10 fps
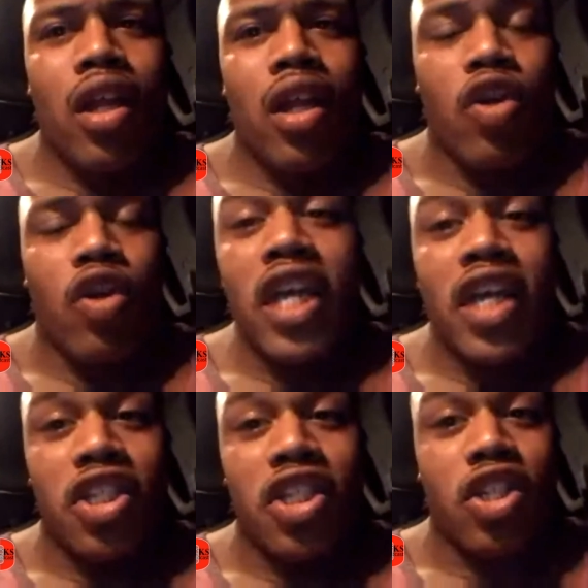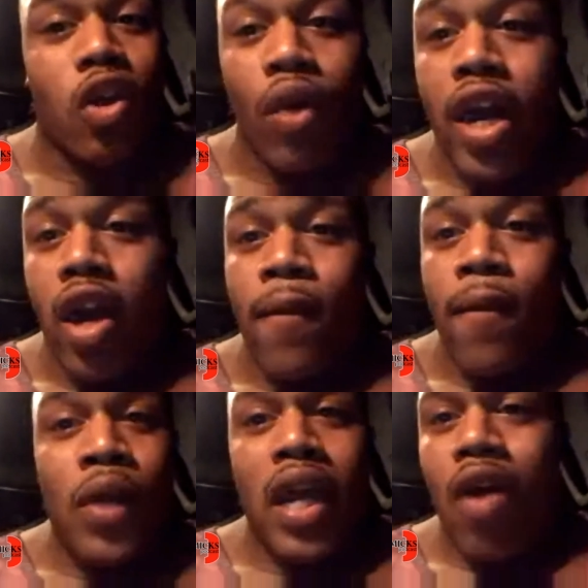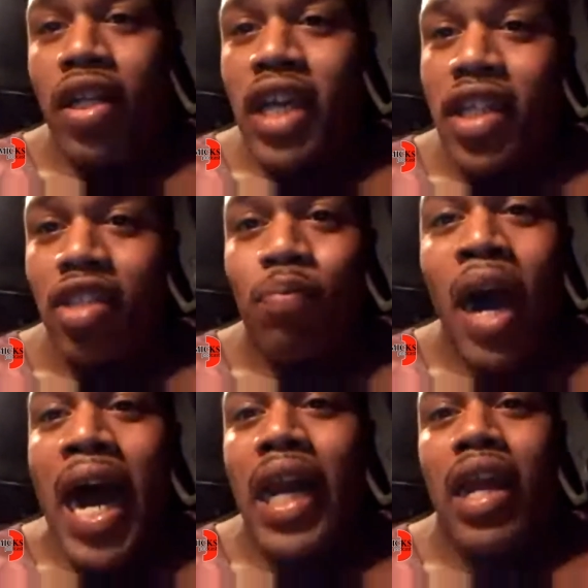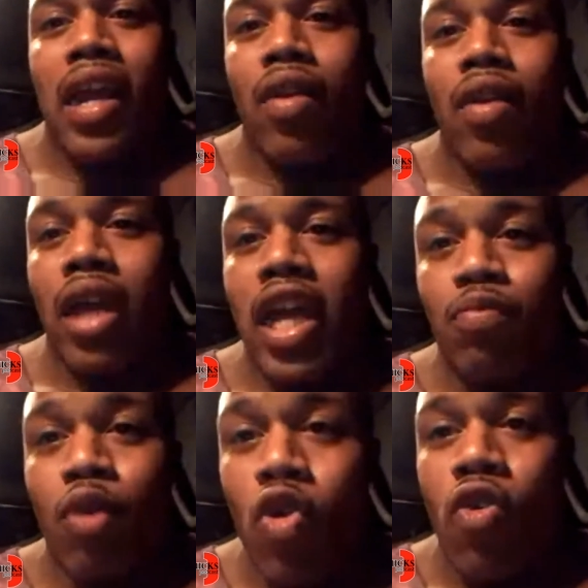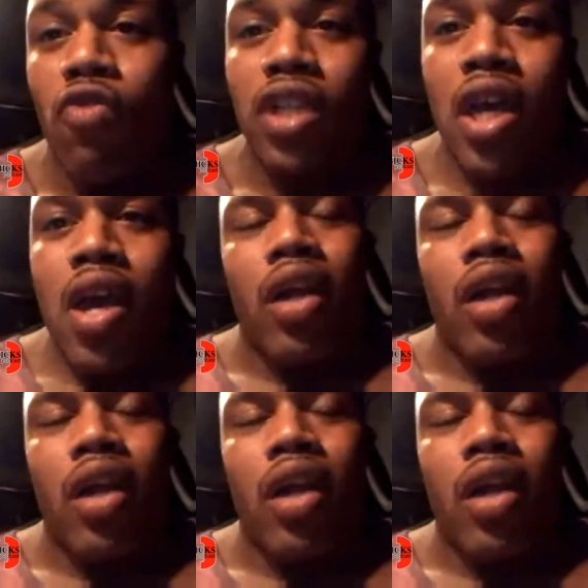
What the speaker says: he takes his career and how he takes his body and his moves.